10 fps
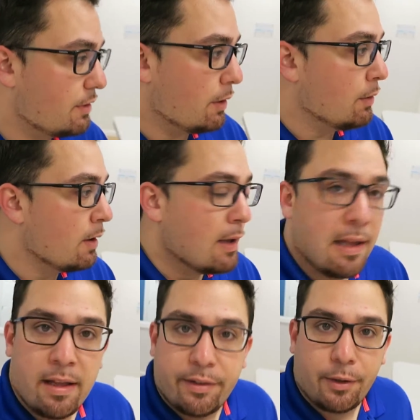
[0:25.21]
So
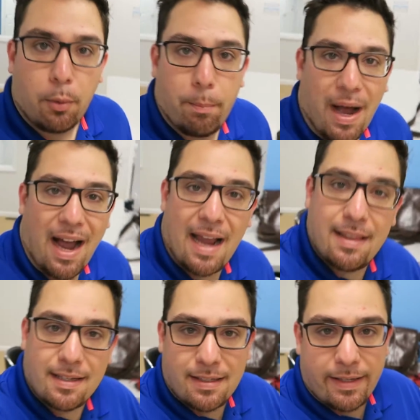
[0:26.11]
little
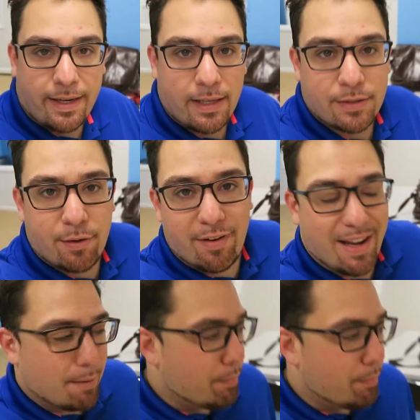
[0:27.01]
behind the scenes of an